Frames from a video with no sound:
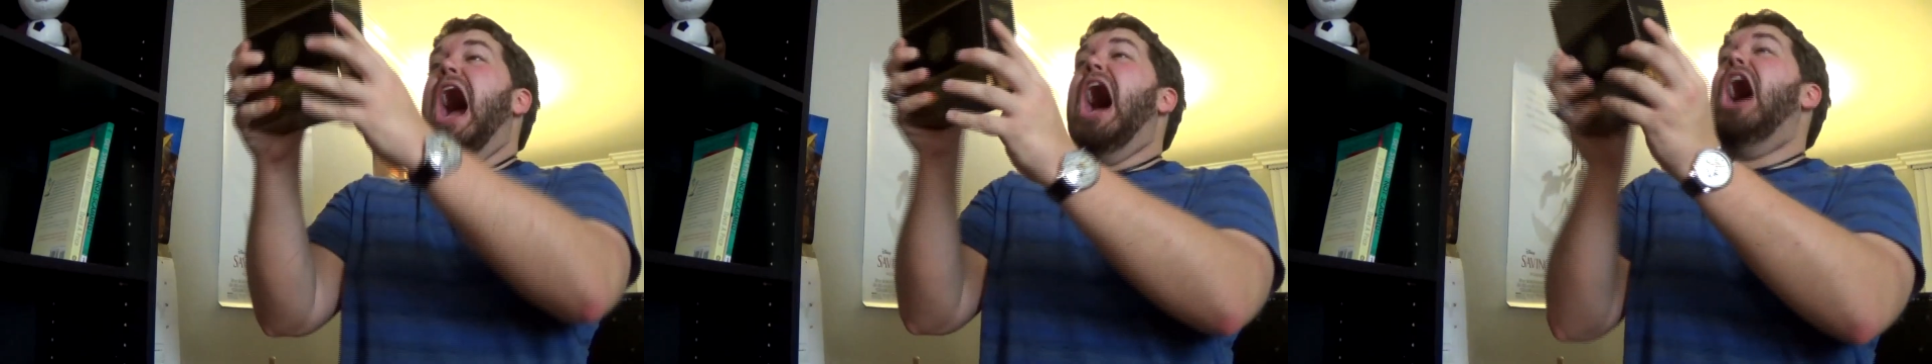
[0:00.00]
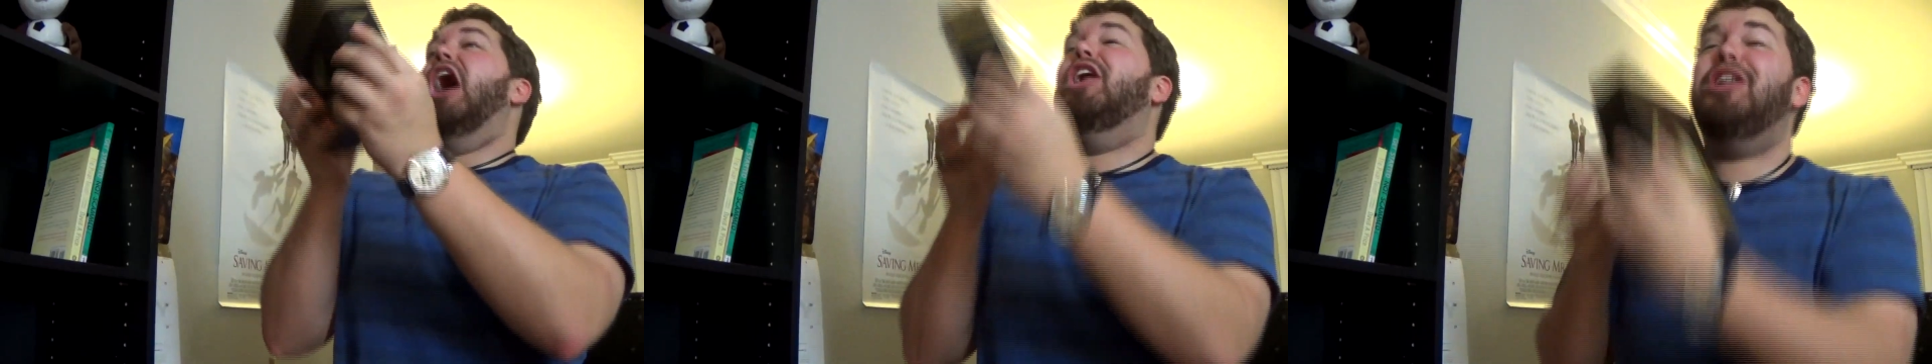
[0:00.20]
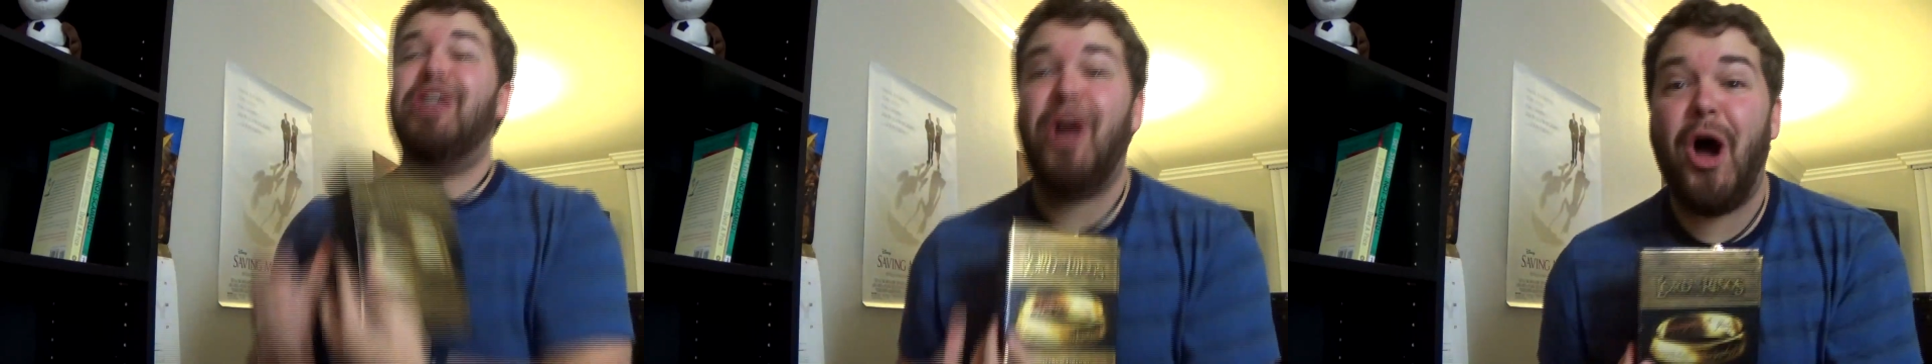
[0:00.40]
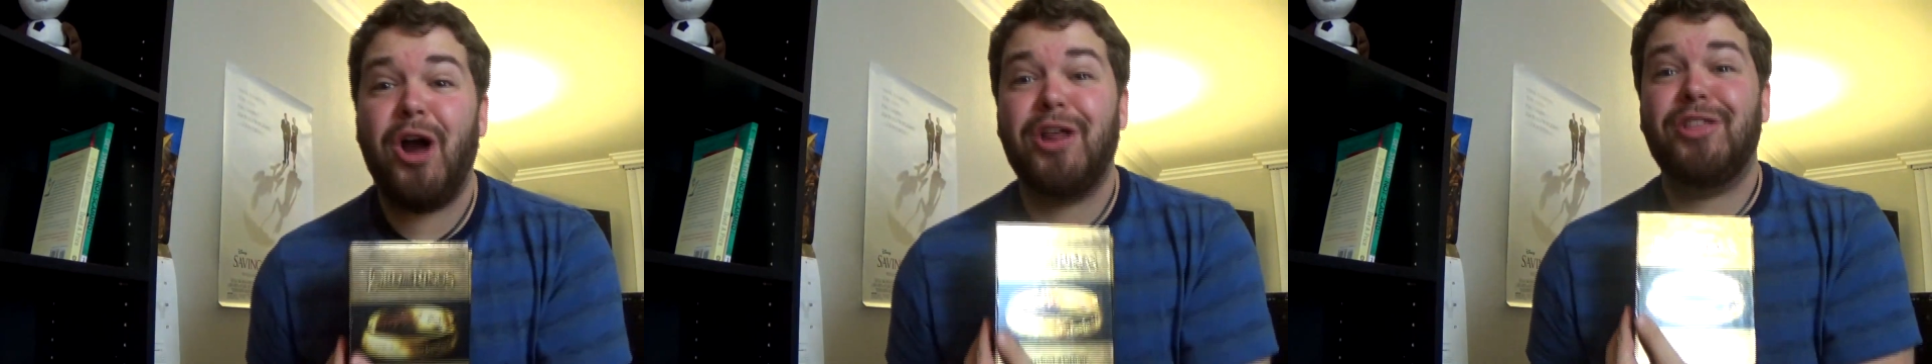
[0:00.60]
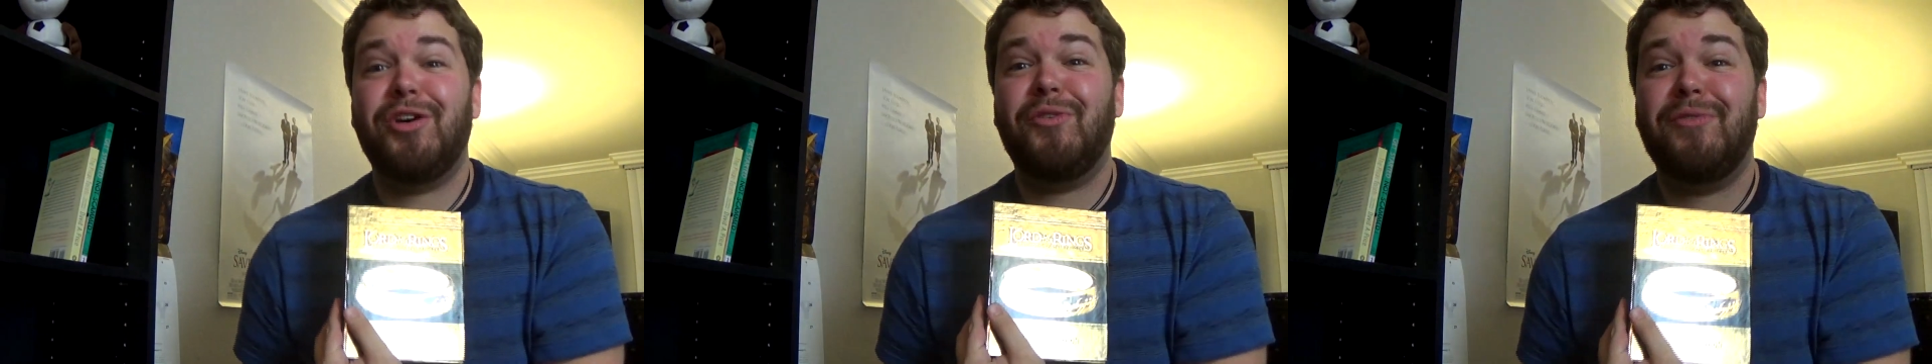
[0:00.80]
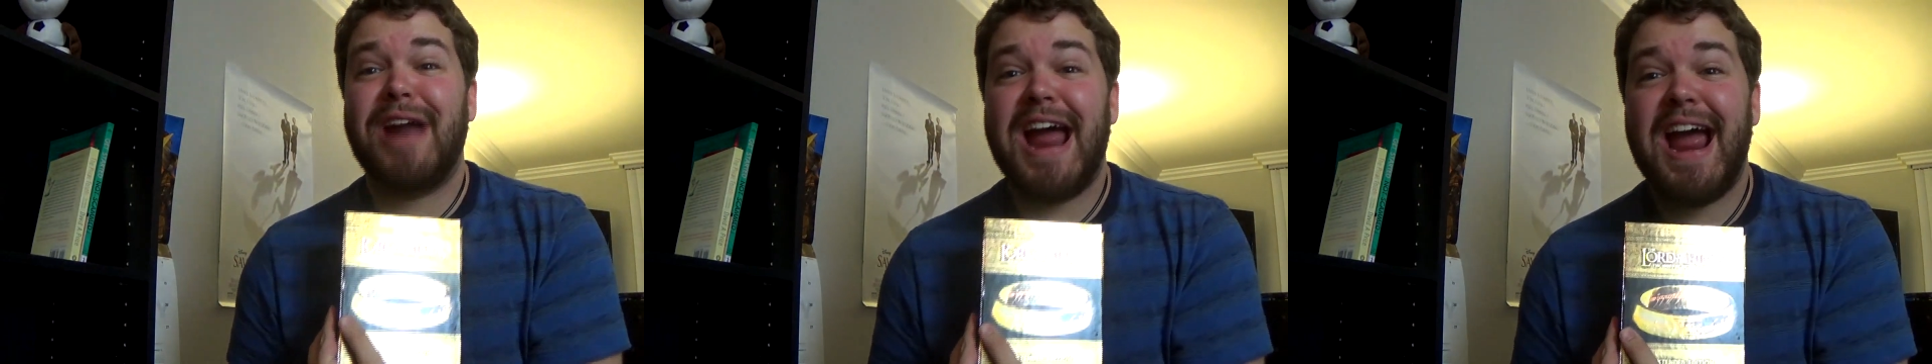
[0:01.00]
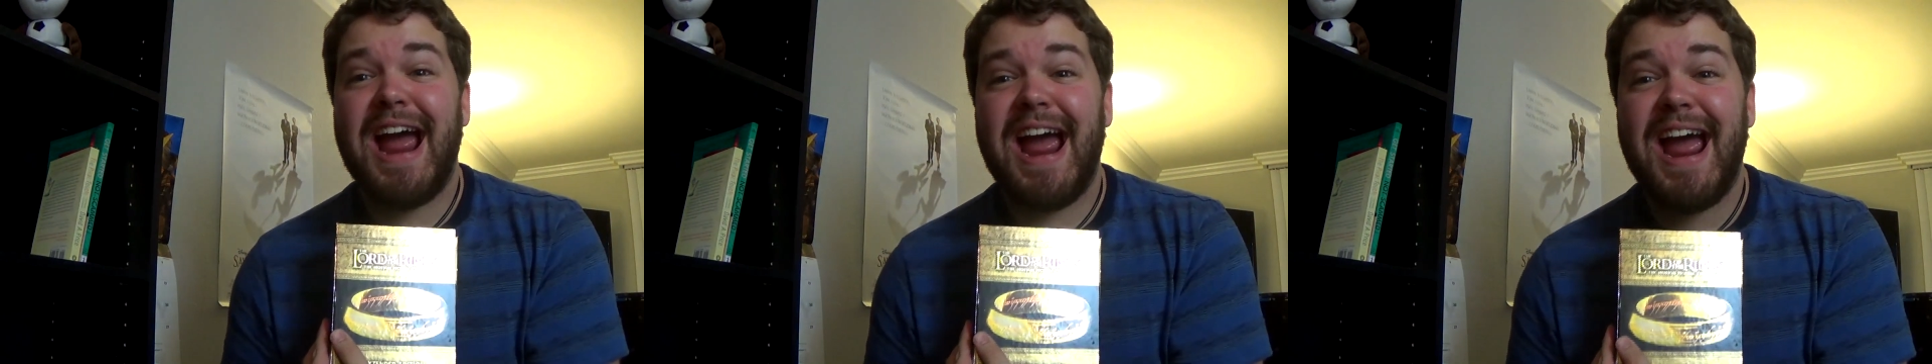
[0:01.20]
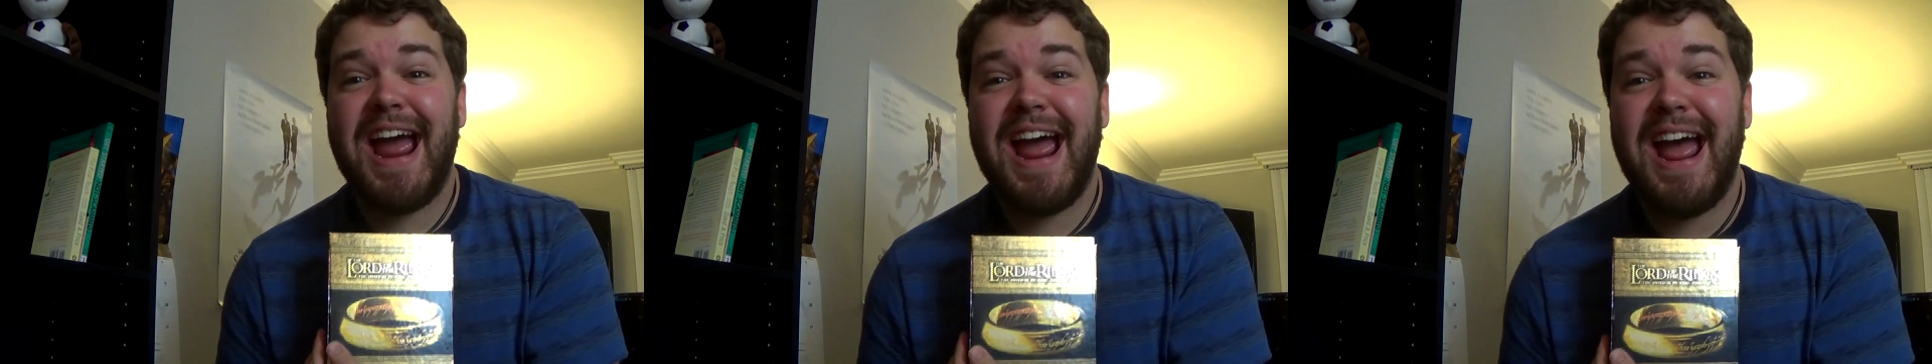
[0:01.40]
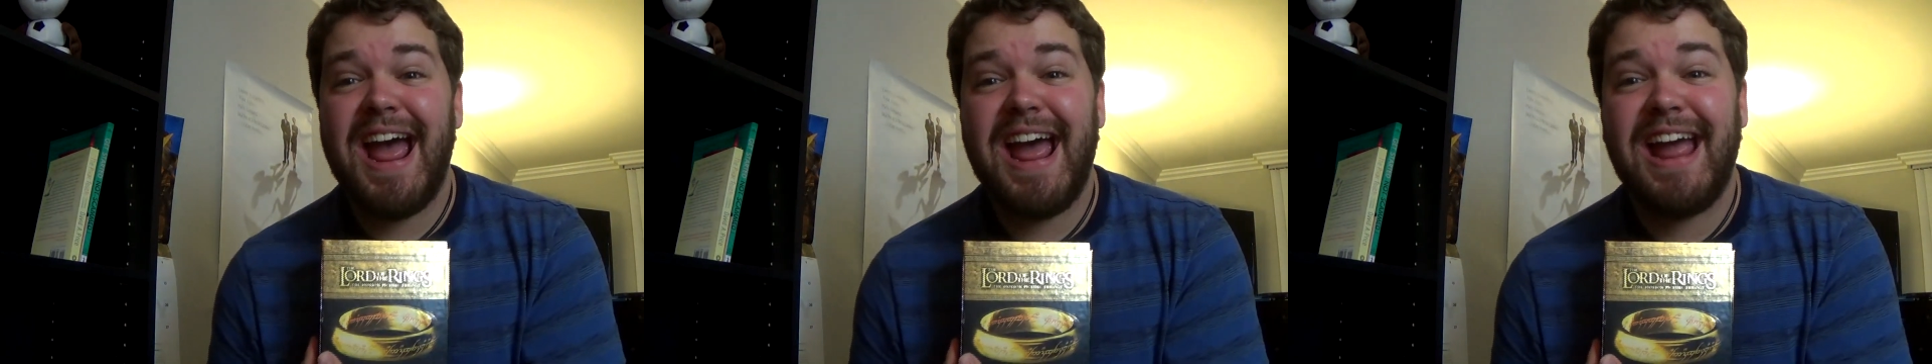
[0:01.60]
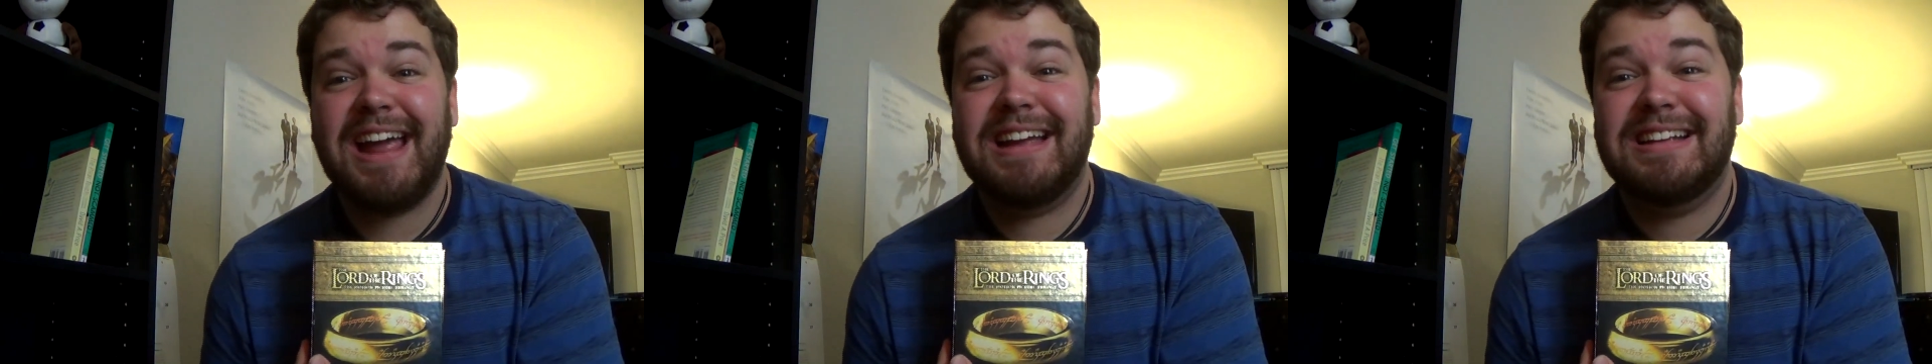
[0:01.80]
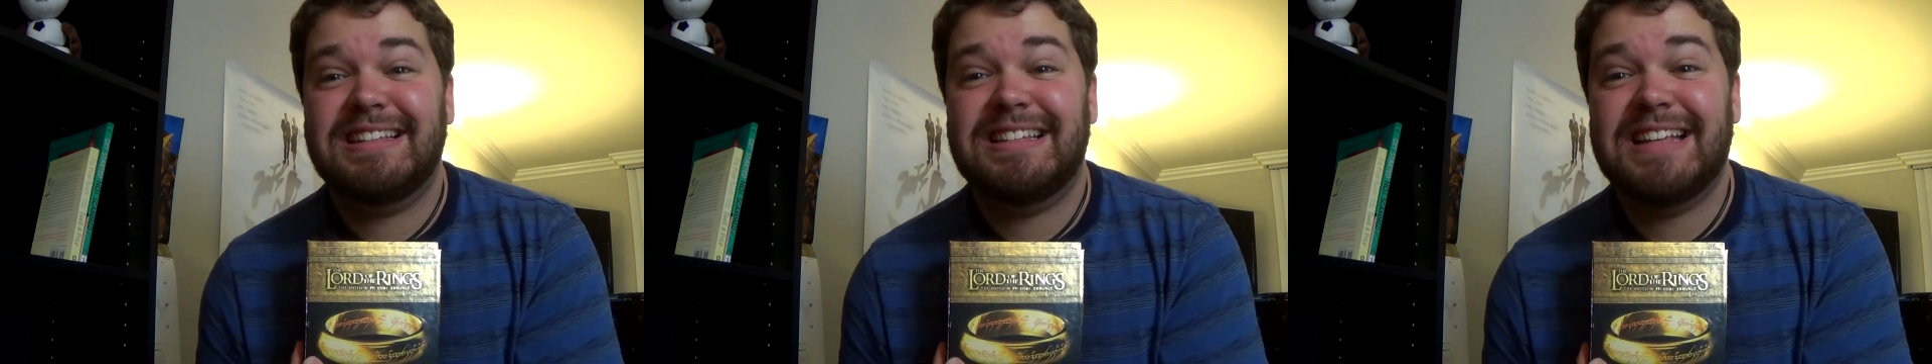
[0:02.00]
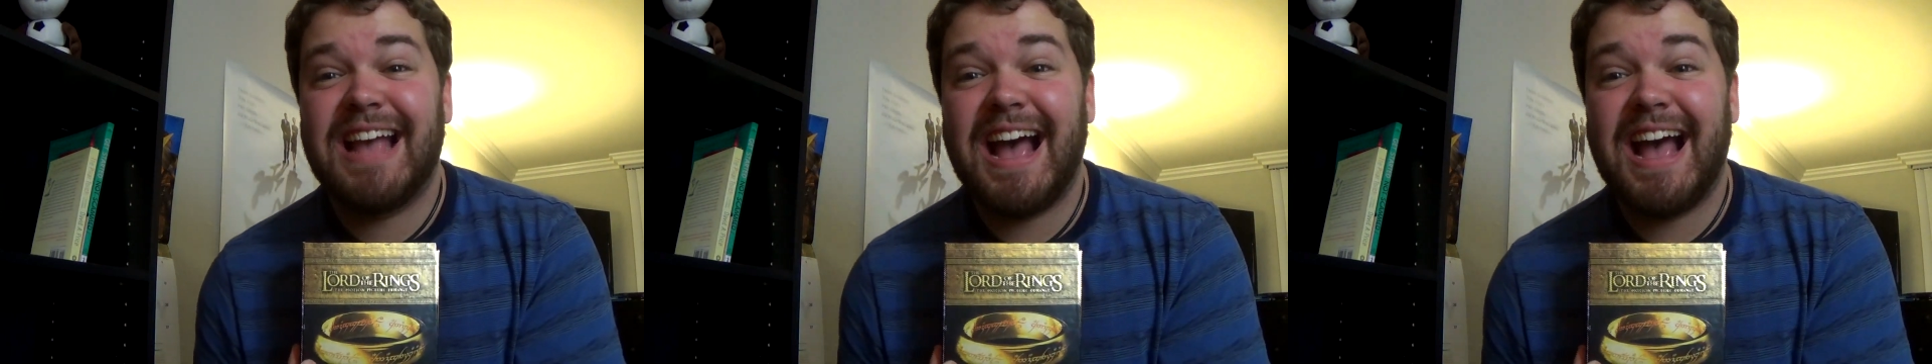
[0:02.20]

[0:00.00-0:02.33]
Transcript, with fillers: No! Lord of the Rings!